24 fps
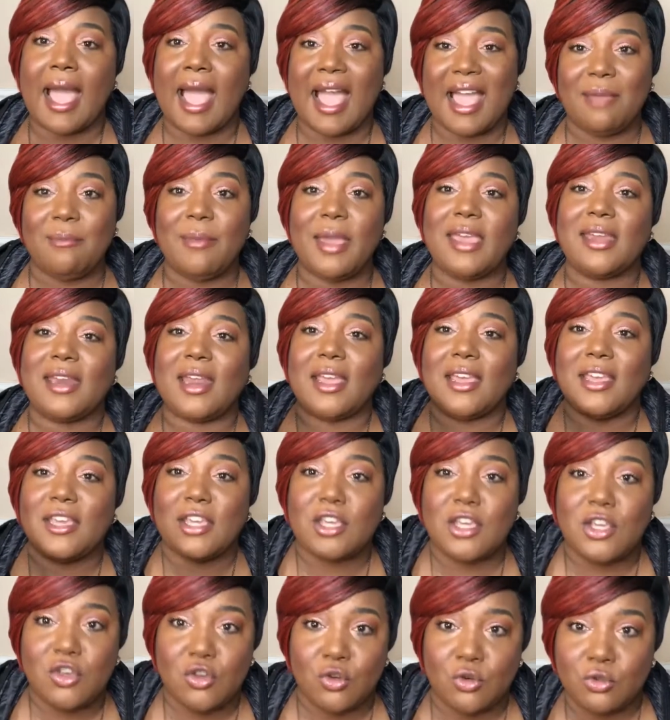I made a
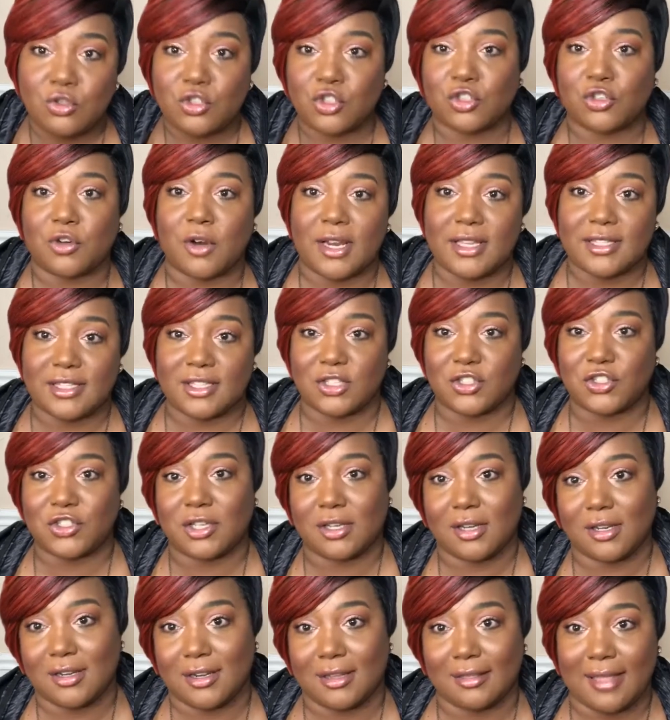huge
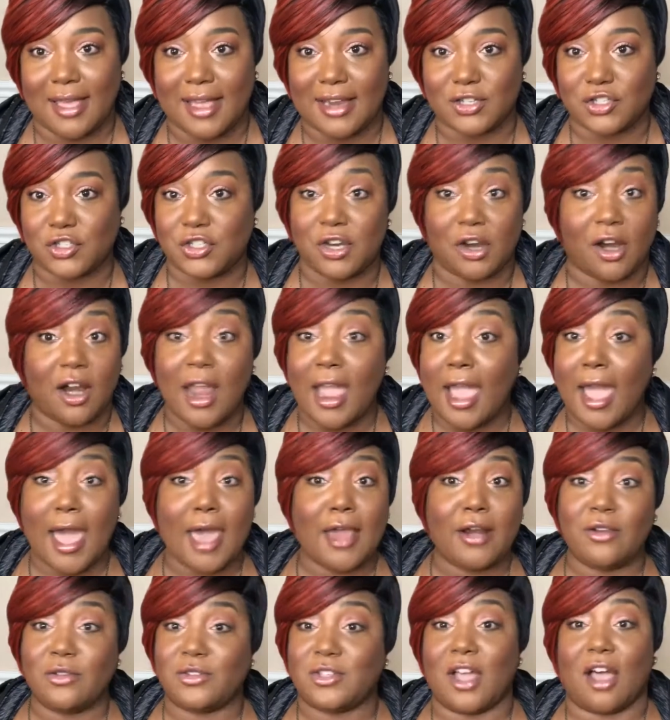transition in the last year.
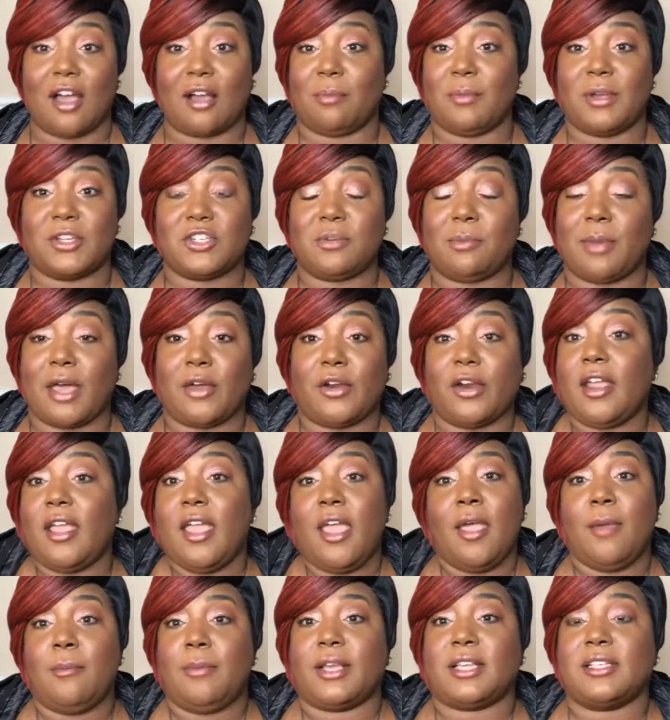I don't talk much about it
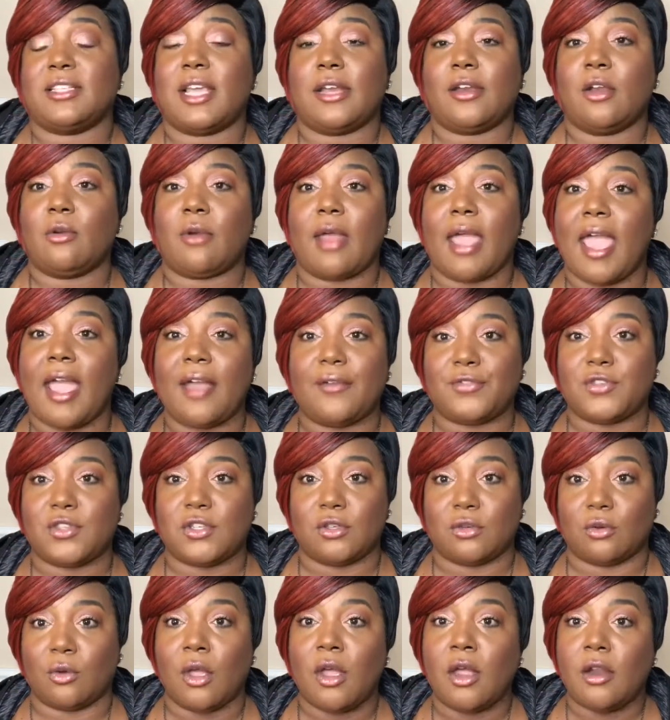because I don't have
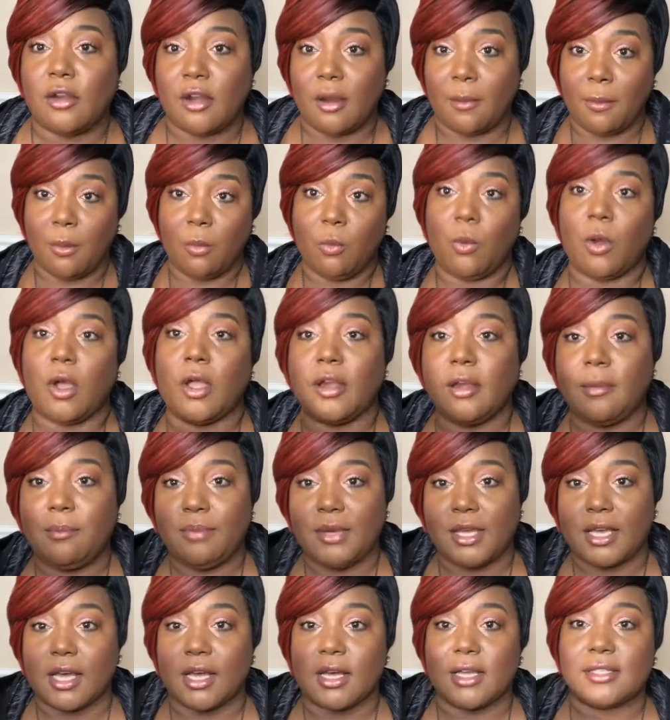to. Number one,
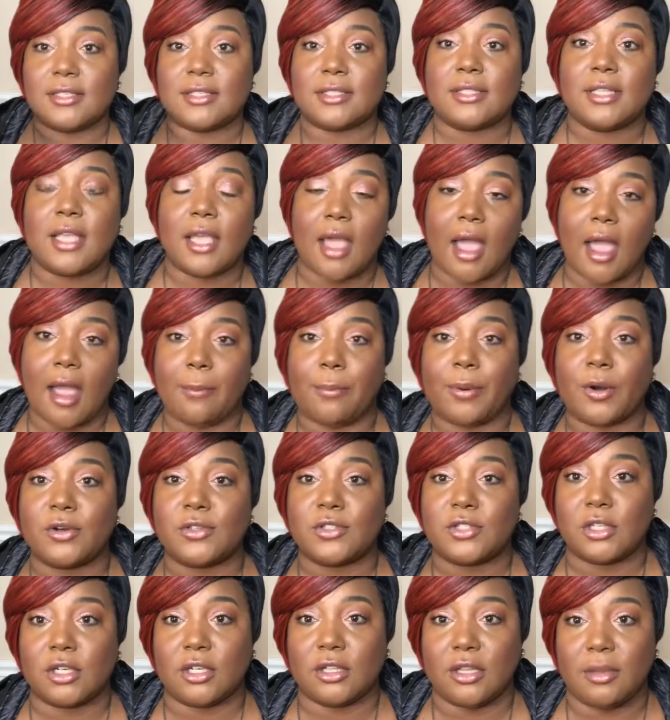because I
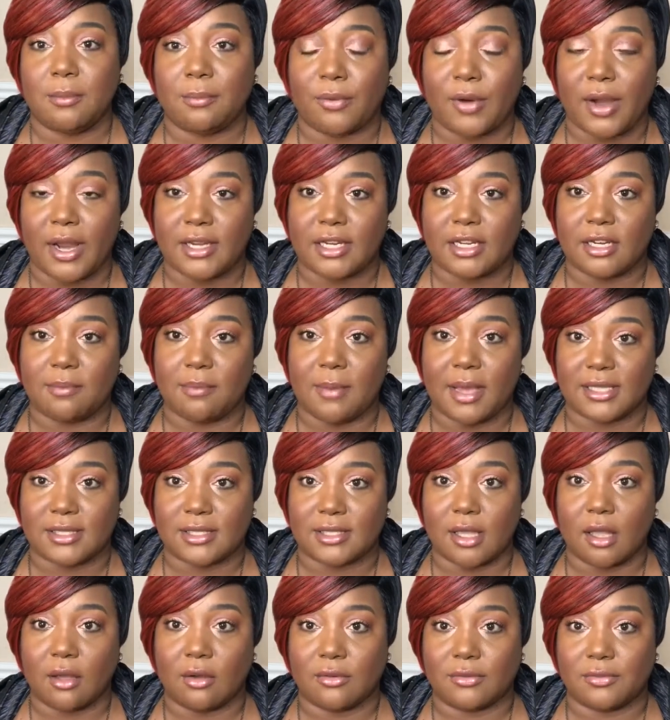personally branded
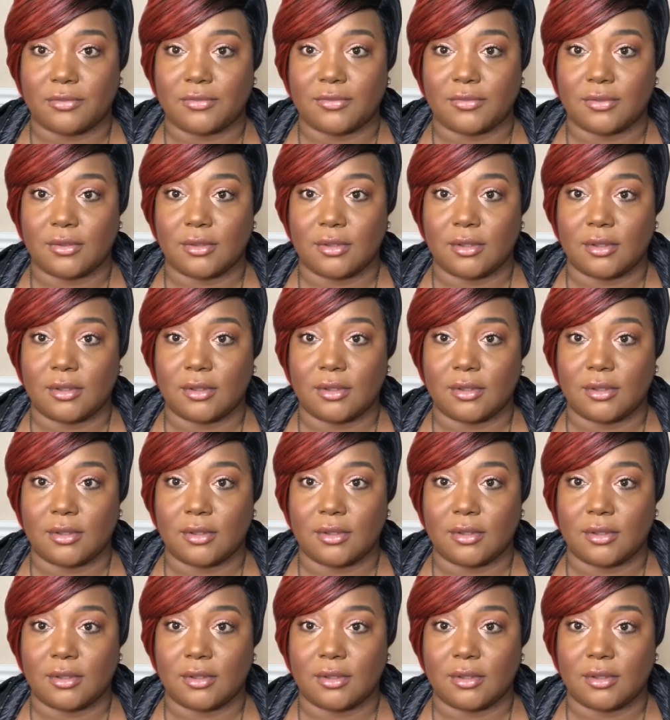myself.